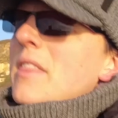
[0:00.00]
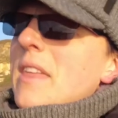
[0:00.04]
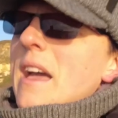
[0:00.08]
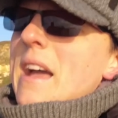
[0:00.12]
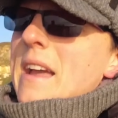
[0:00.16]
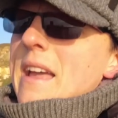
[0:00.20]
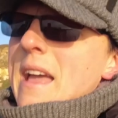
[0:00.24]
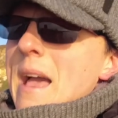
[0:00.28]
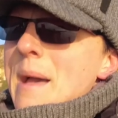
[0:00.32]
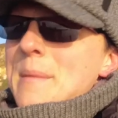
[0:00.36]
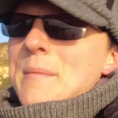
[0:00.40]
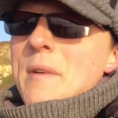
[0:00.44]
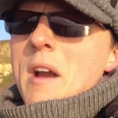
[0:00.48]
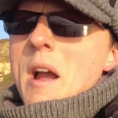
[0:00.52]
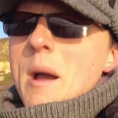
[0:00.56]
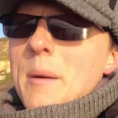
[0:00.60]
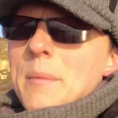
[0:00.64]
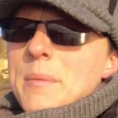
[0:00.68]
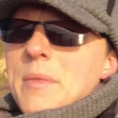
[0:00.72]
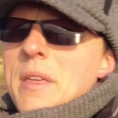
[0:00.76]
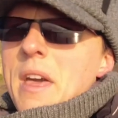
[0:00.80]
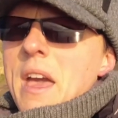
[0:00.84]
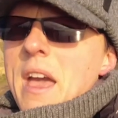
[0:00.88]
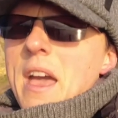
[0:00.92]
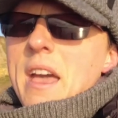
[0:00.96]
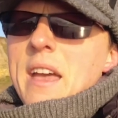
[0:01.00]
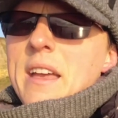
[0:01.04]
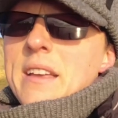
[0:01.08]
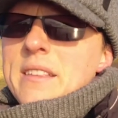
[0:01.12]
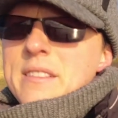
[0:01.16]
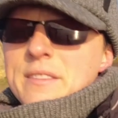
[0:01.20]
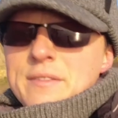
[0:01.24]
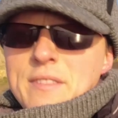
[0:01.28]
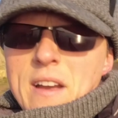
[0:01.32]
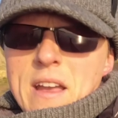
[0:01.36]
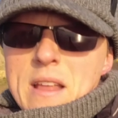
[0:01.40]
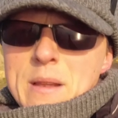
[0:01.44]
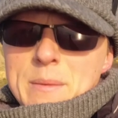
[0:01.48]
that that camera up there is
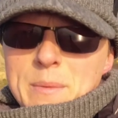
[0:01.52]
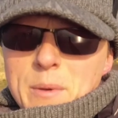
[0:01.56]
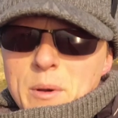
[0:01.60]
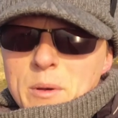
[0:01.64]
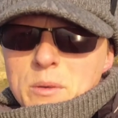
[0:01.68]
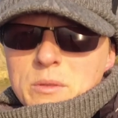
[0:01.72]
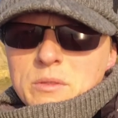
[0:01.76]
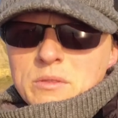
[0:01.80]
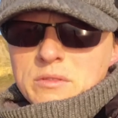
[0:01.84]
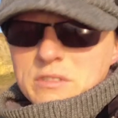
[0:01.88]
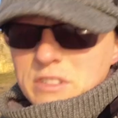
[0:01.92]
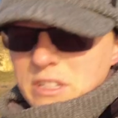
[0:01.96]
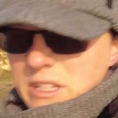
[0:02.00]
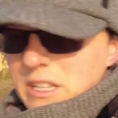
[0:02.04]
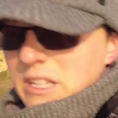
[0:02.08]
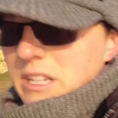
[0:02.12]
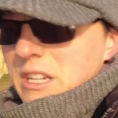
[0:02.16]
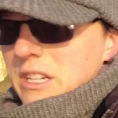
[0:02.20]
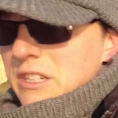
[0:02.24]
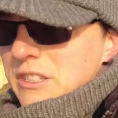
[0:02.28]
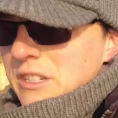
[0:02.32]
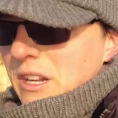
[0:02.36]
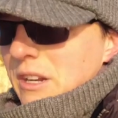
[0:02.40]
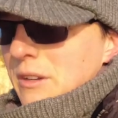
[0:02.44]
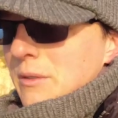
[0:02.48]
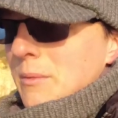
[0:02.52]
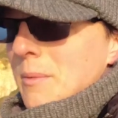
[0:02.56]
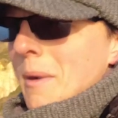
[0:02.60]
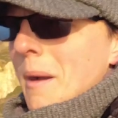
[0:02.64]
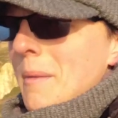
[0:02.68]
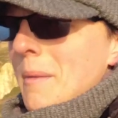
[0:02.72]
available to the general